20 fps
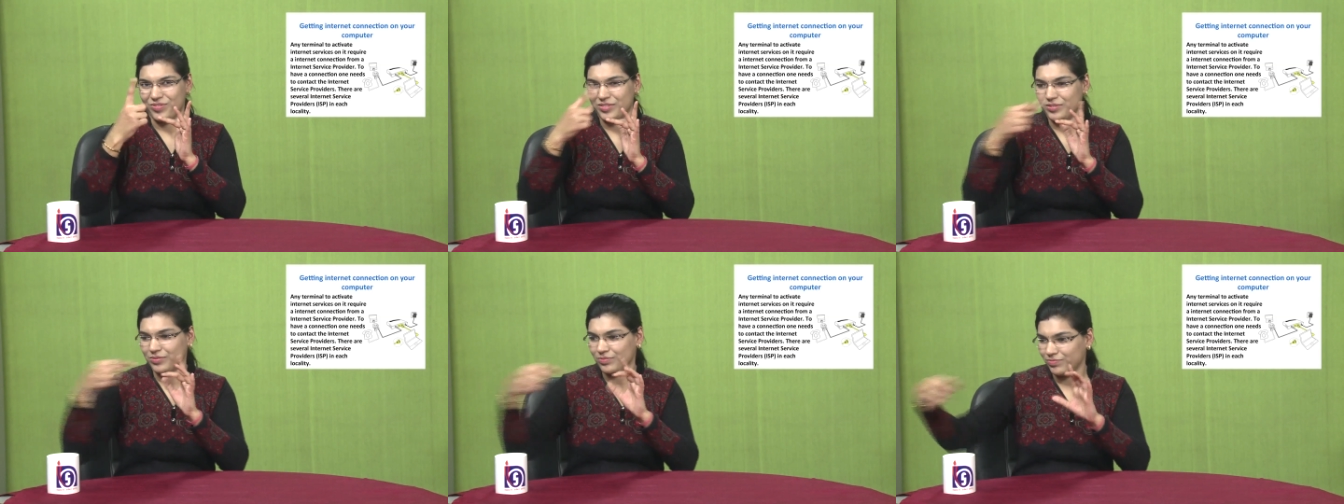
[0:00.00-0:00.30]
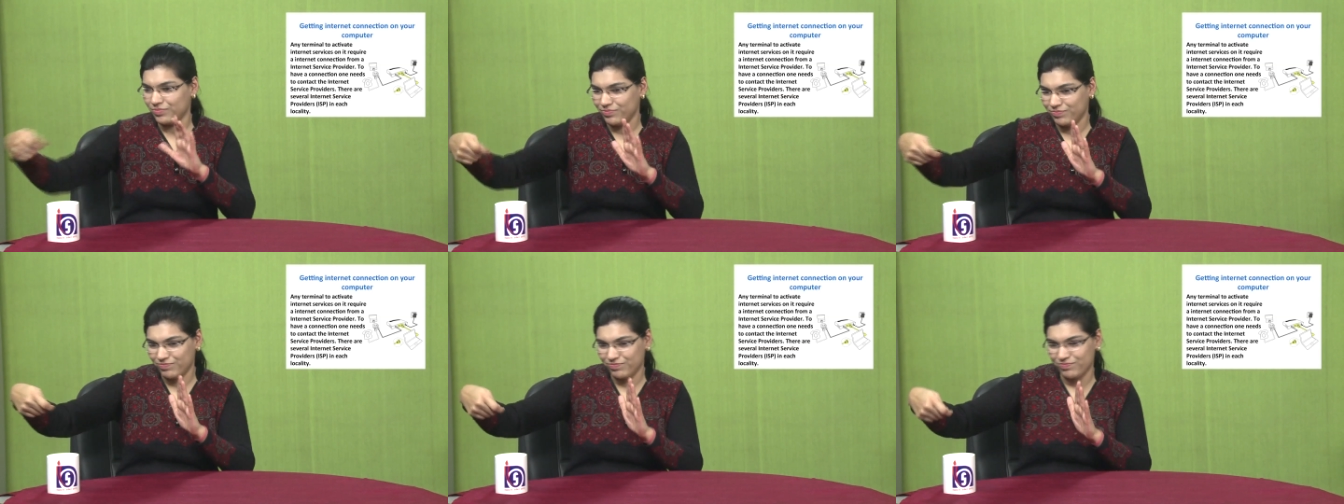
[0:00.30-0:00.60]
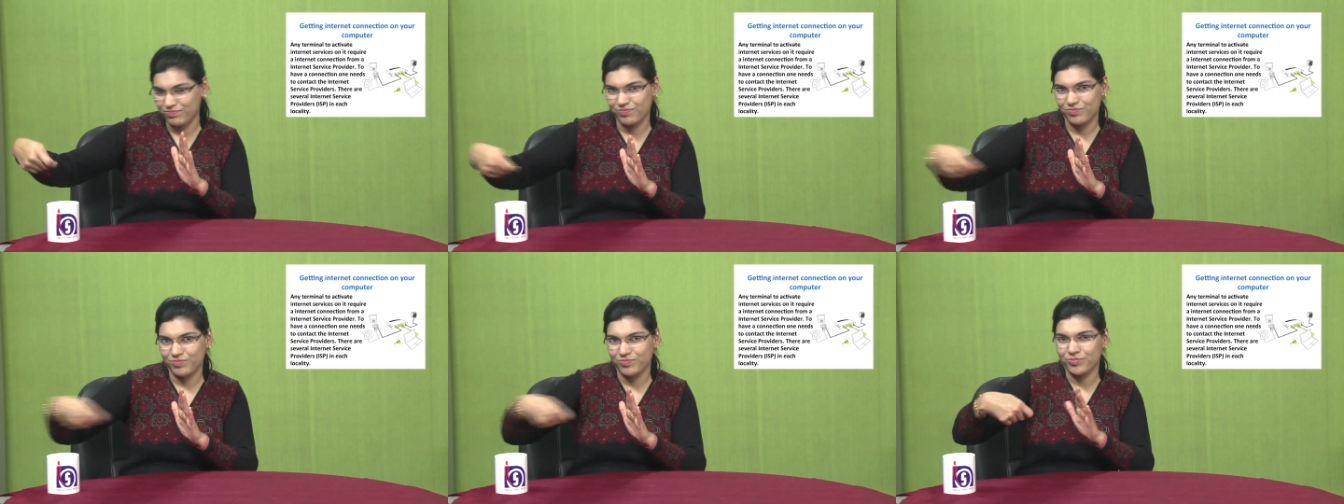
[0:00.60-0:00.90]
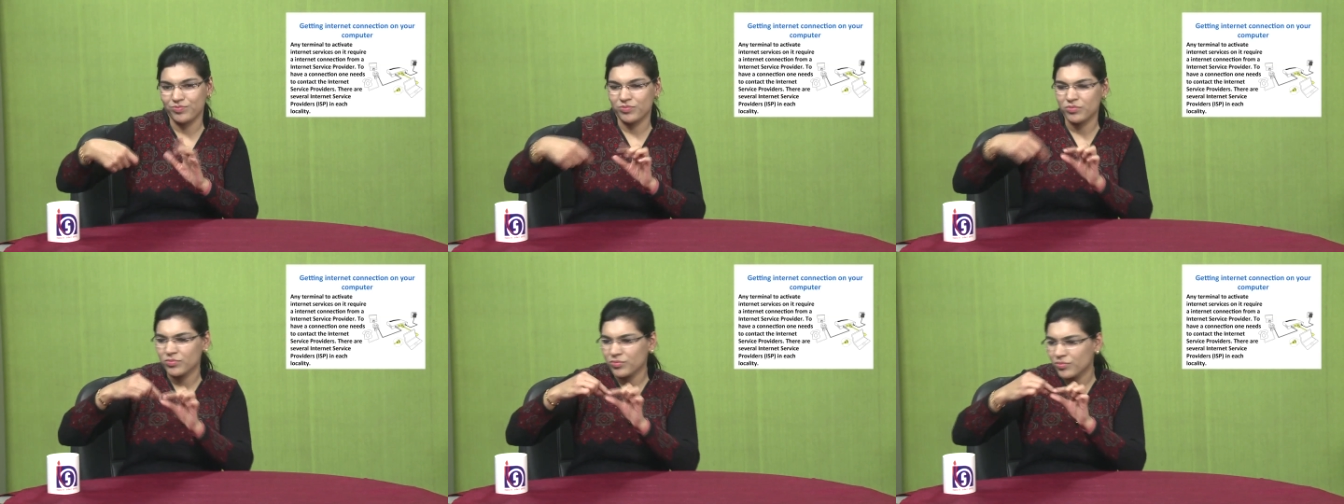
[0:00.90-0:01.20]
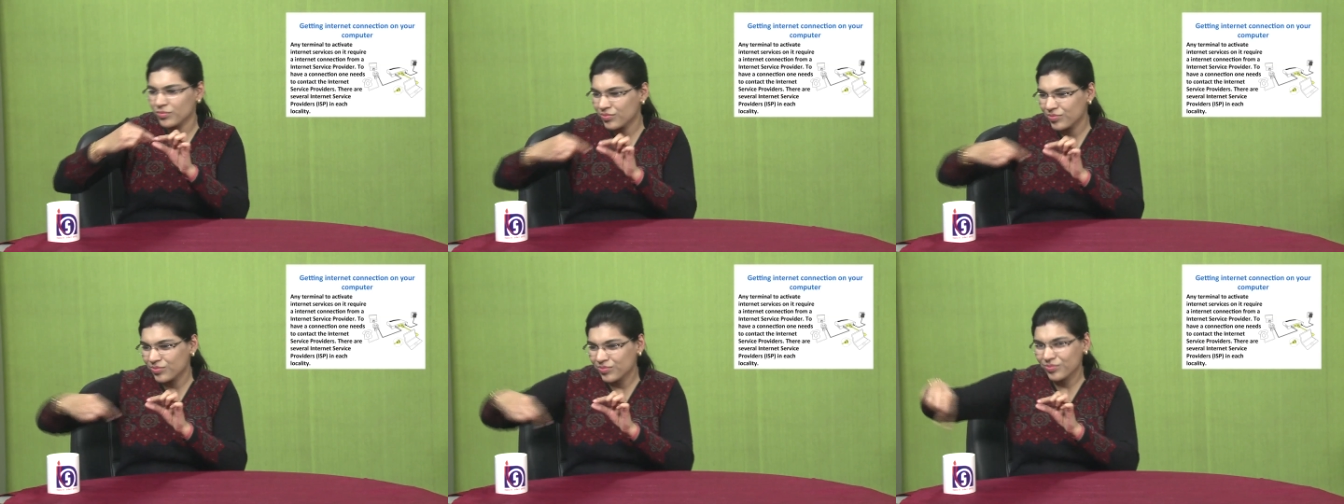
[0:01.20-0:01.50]
internet
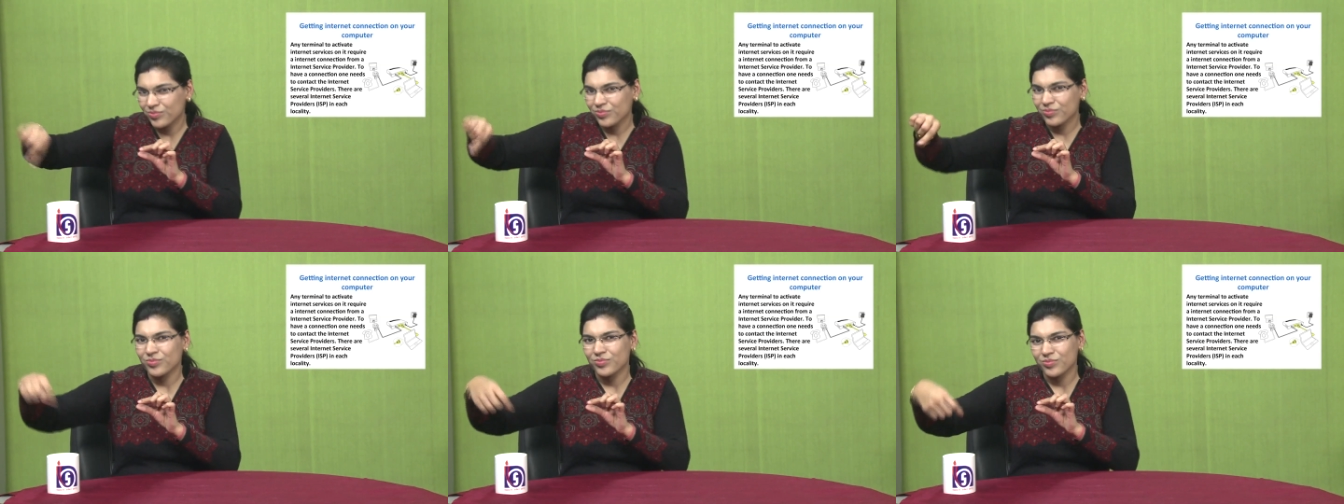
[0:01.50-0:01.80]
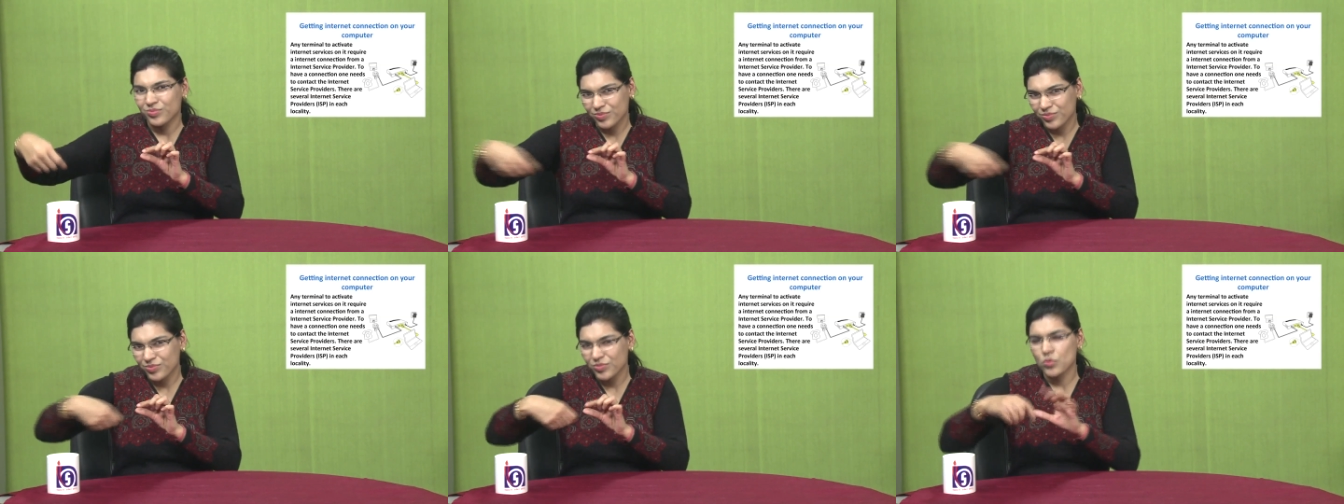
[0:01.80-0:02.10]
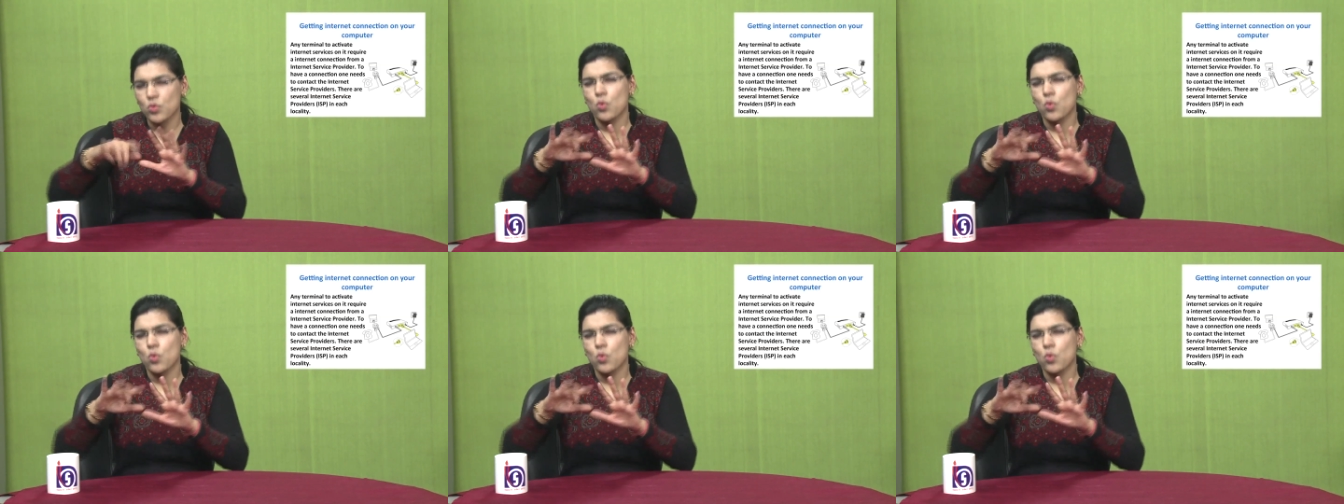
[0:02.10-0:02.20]
services on it